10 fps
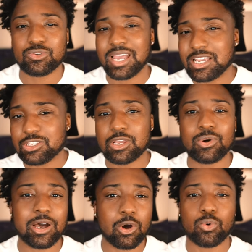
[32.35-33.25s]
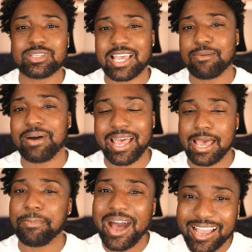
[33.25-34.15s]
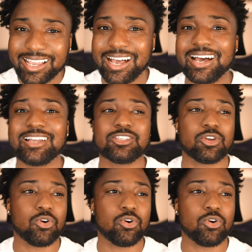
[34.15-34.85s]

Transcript: You guys know I always have my app icons